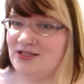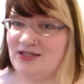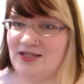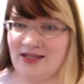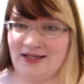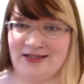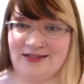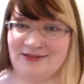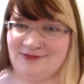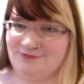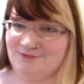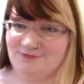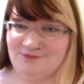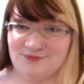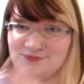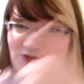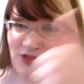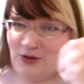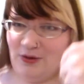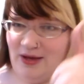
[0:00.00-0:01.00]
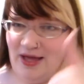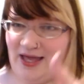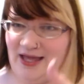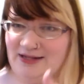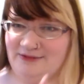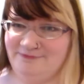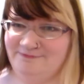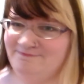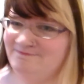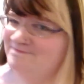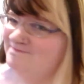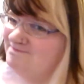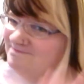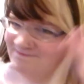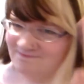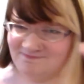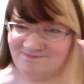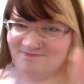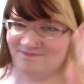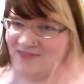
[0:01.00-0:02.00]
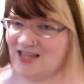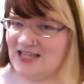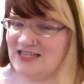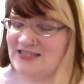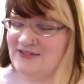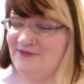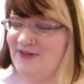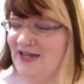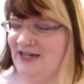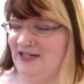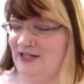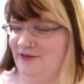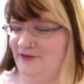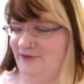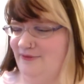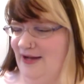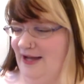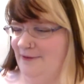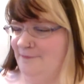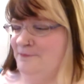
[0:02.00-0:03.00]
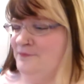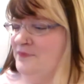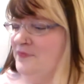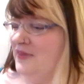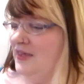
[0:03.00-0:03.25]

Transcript: then go ahead. That's fine either way.